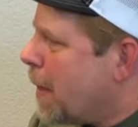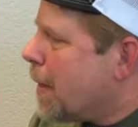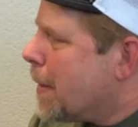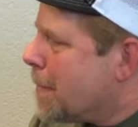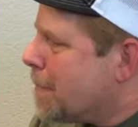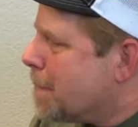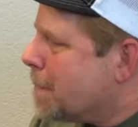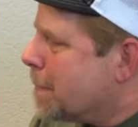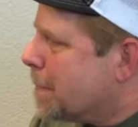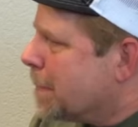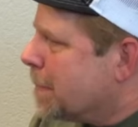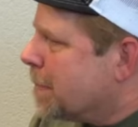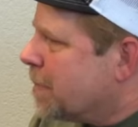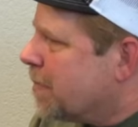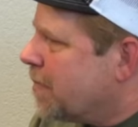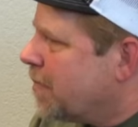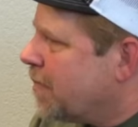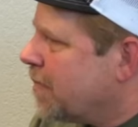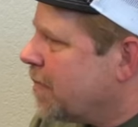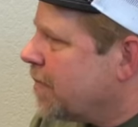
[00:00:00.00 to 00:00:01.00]

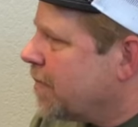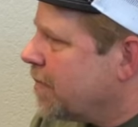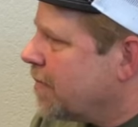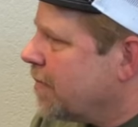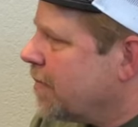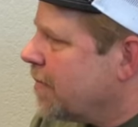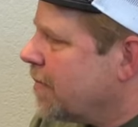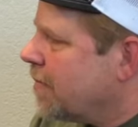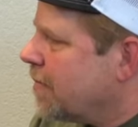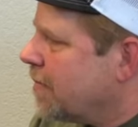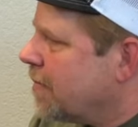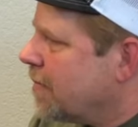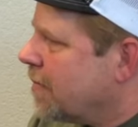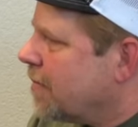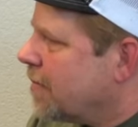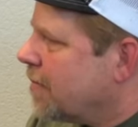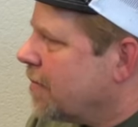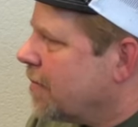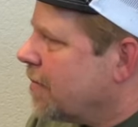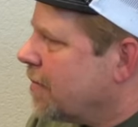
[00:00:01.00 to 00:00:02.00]

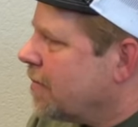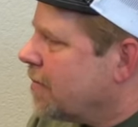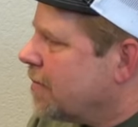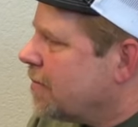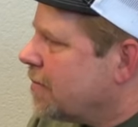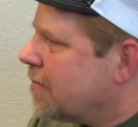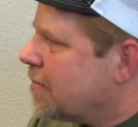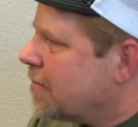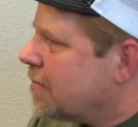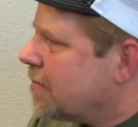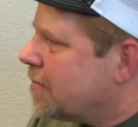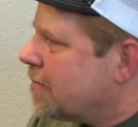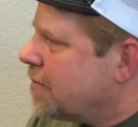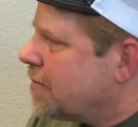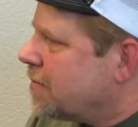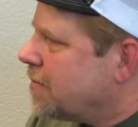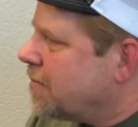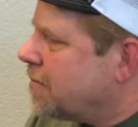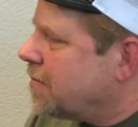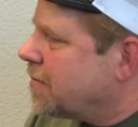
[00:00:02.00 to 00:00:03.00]

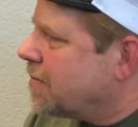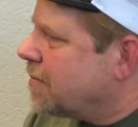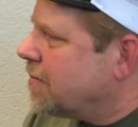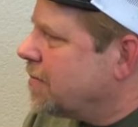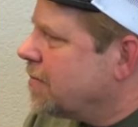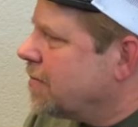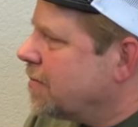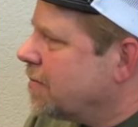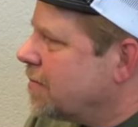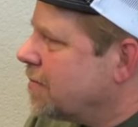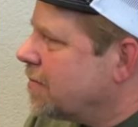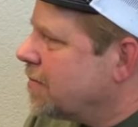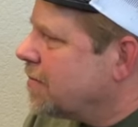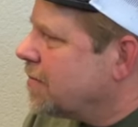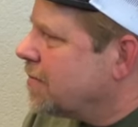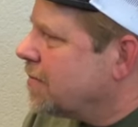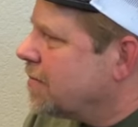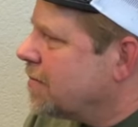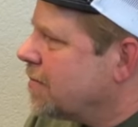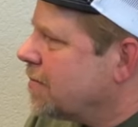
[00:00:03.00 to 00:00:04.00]

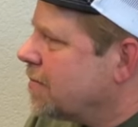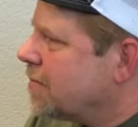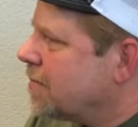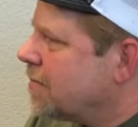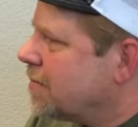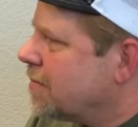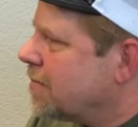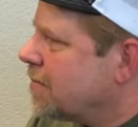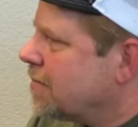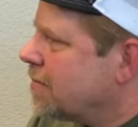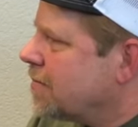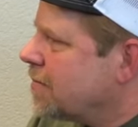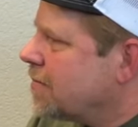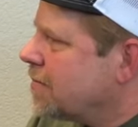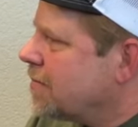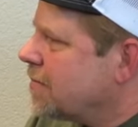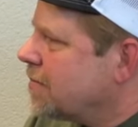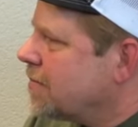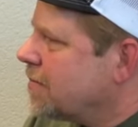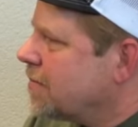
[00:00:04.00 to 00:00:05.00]

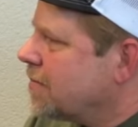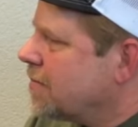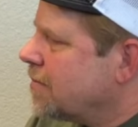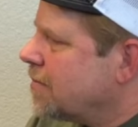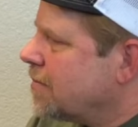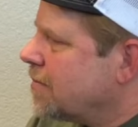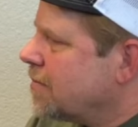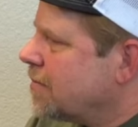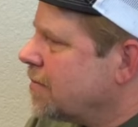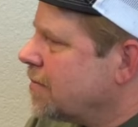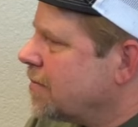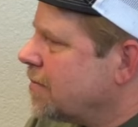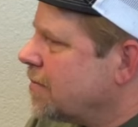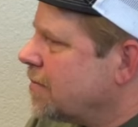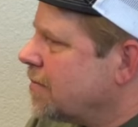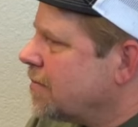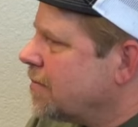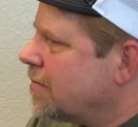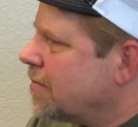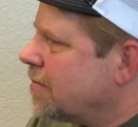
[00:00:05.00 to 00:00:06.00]

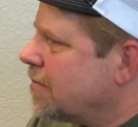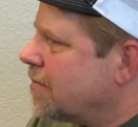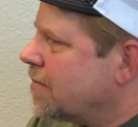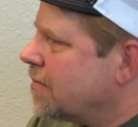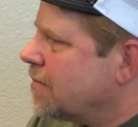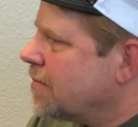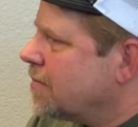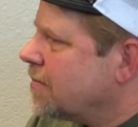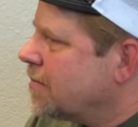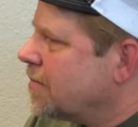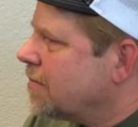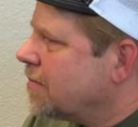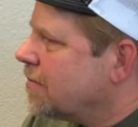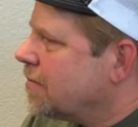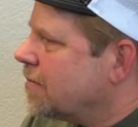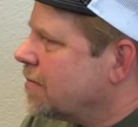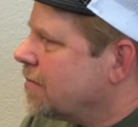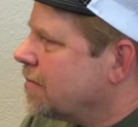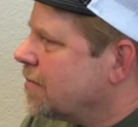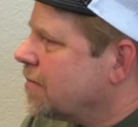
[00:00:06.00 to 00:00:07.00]

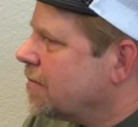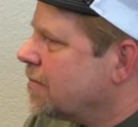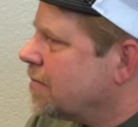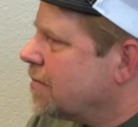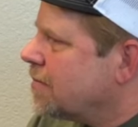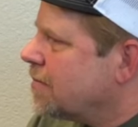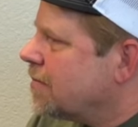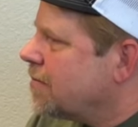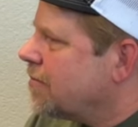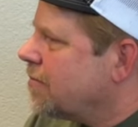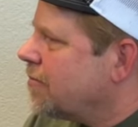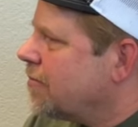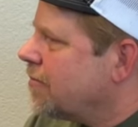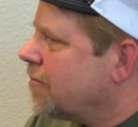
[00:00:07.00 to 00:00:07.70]
(not speaking)